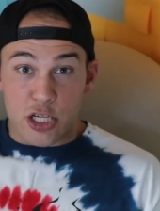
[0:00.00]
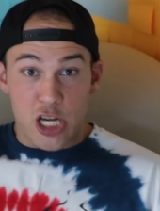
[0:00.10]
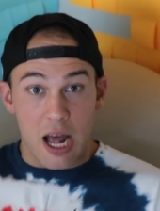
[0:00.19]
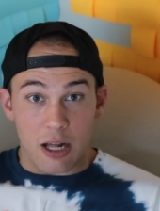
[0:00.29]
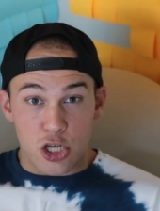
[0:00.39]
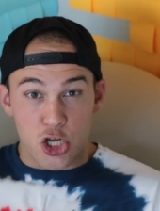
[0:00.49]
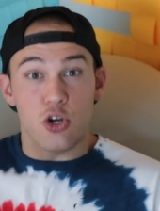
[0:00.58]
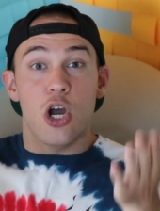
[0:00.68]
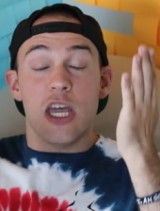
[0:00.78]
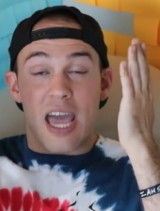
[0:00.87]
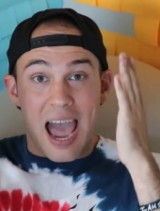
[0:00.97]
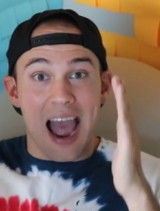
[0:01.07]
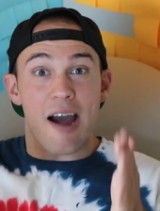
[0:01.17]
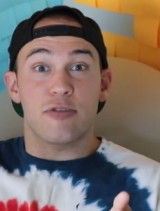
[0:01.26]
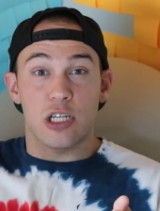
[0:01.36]
I challenge you, you
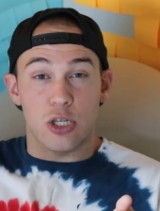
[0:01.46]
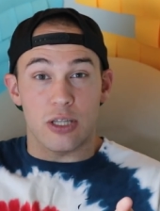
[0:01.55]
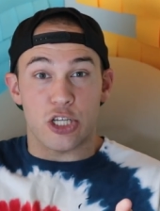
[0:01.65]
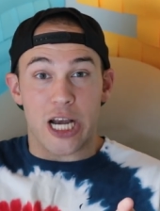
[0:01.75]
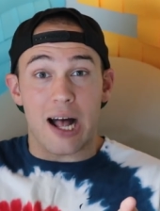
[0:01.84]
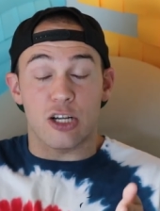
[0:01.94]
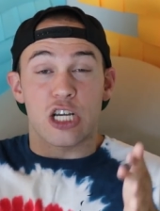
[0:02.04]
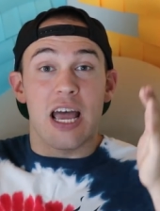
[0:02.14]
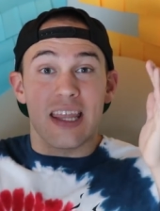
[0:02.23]
have to do the challenge.